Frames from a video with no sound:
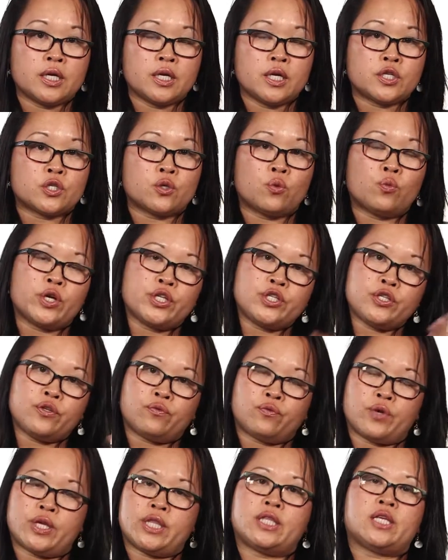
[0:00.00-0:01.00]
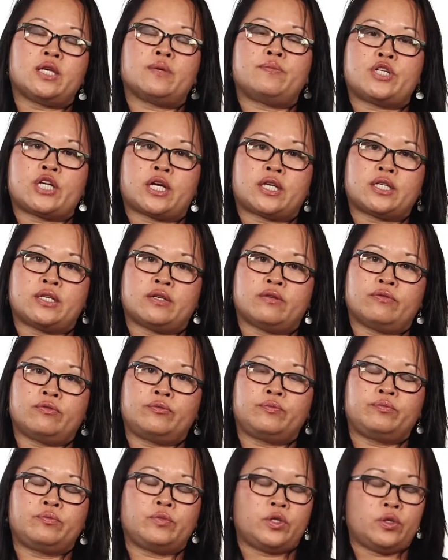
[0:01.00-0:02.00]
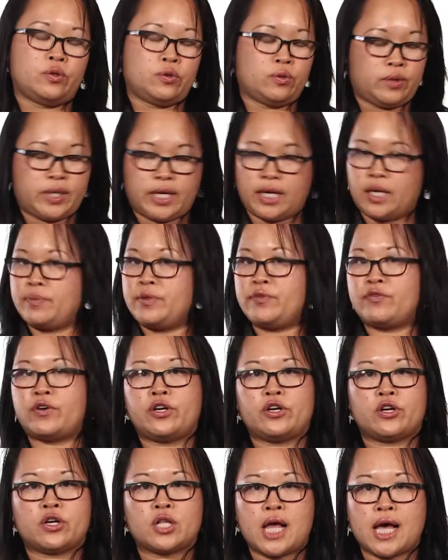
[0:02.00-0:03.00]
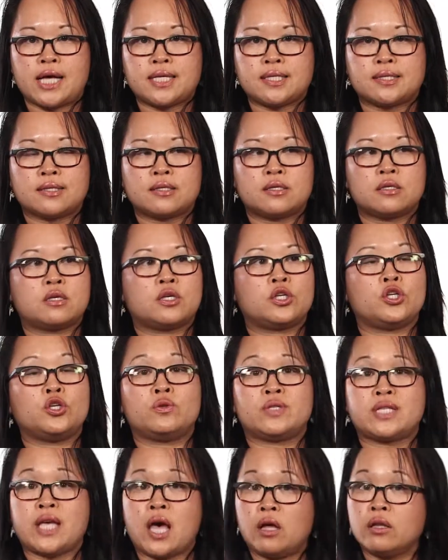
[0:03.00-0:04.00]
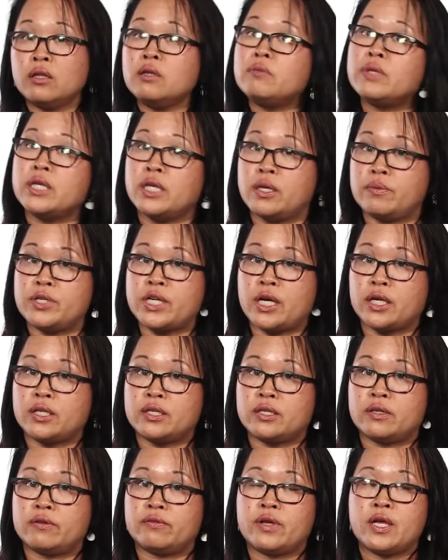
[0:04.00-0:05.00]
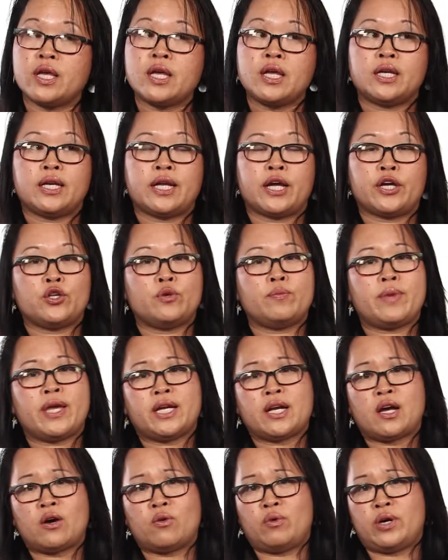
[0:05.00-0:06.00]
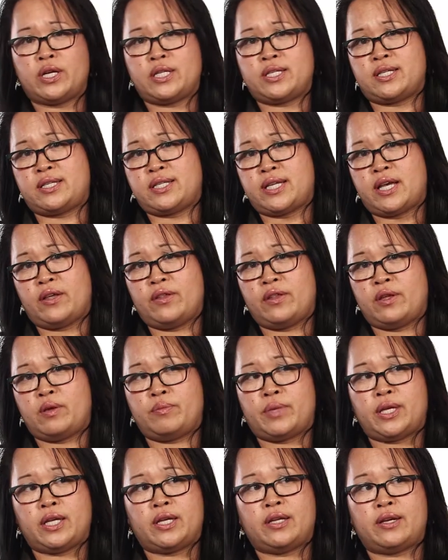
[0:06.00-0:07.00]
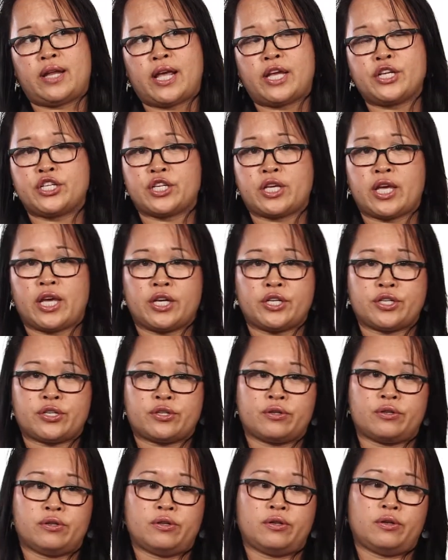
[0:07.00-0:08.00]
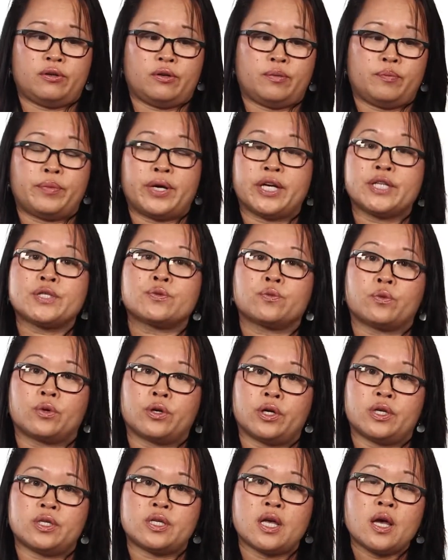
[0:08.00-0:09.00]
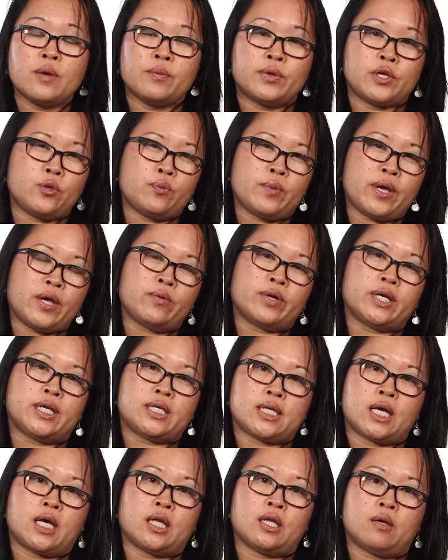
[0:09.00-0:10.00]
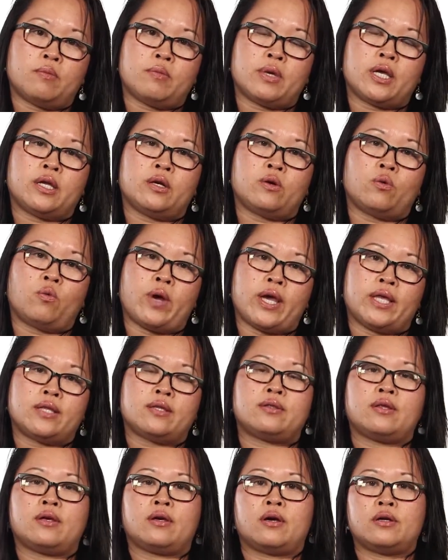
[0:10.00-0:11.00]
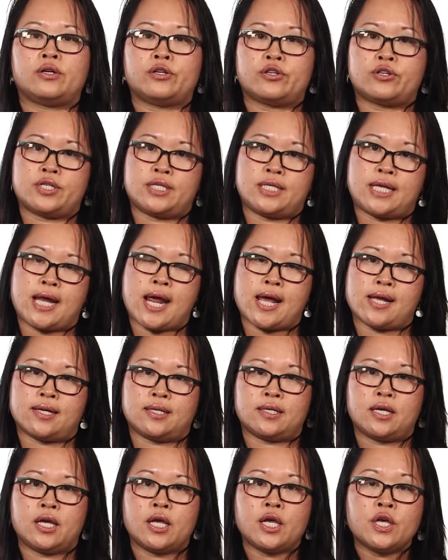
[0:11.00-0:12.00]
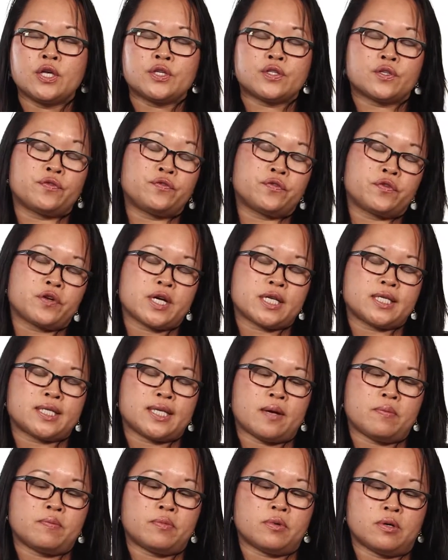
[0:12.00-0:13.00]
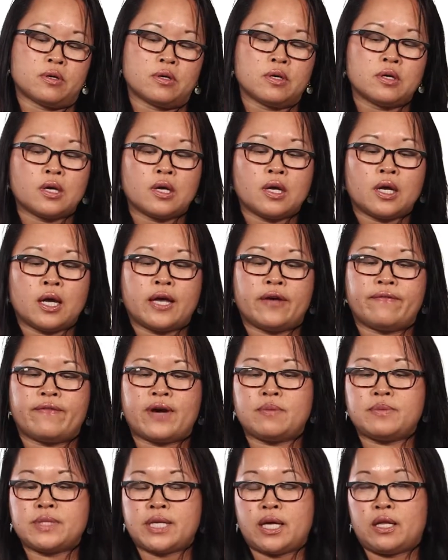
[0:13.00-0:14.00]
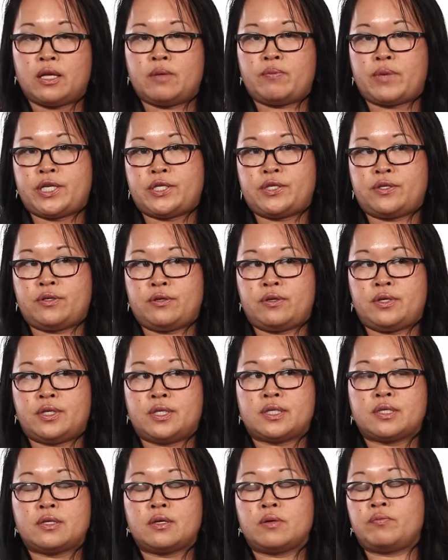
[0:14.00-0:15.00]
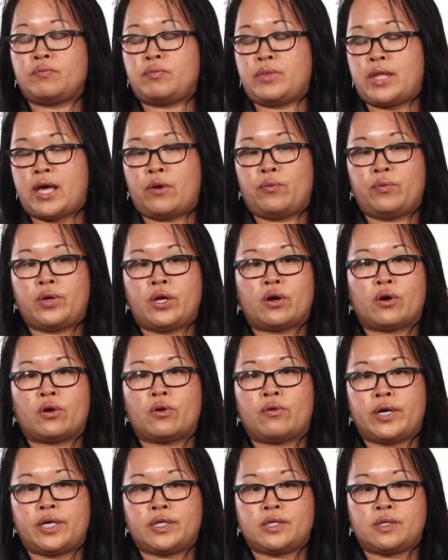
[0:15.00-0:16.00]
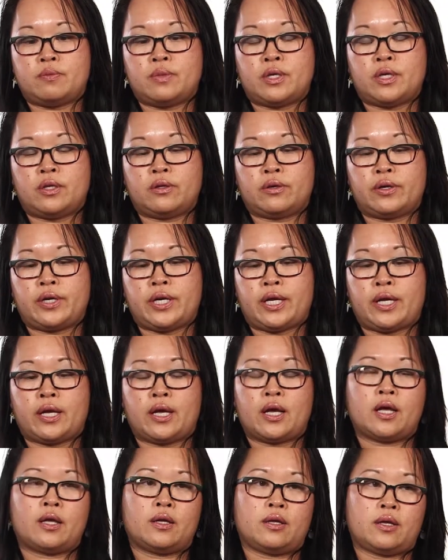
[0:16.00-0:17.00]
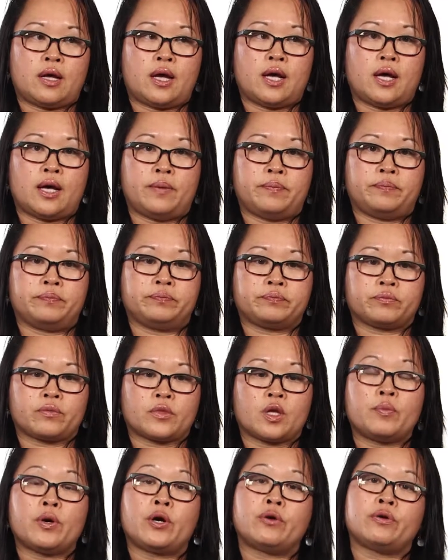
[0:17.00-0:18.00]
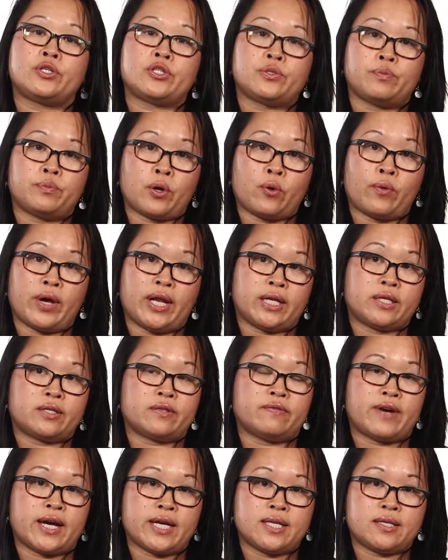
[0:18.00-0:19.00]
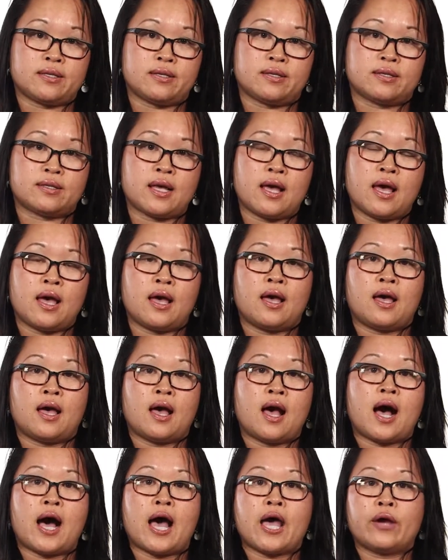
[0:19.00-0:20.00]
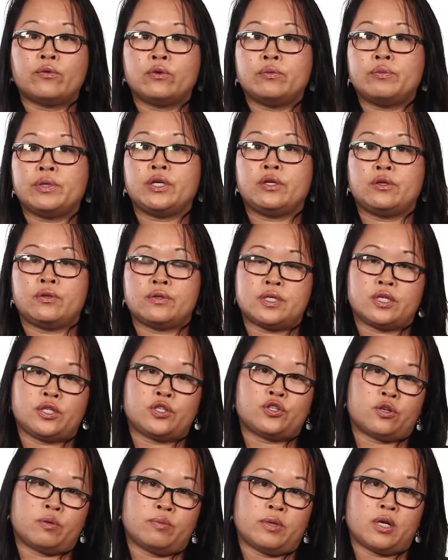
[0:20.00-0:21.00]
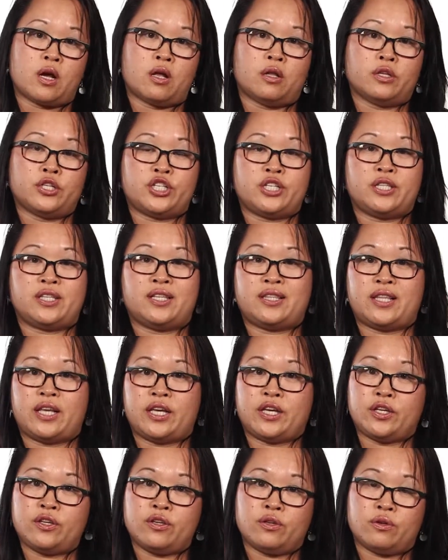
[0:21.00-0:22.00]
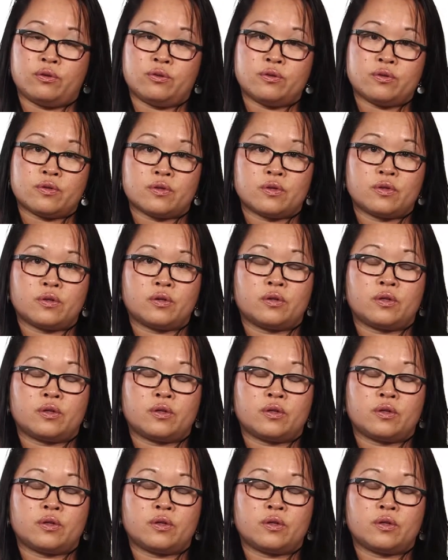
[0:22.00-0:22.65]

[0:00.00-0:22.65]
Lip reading: So once you've written the objective, you get up in front of your class, you tell them the objective. Now, you may not want to tell them in educational buzzwords, but you may want to tell them in a way that they understand. So for example, if I'm telling my students that we are going to be learning poetic devices, I will be using terminology that they can use,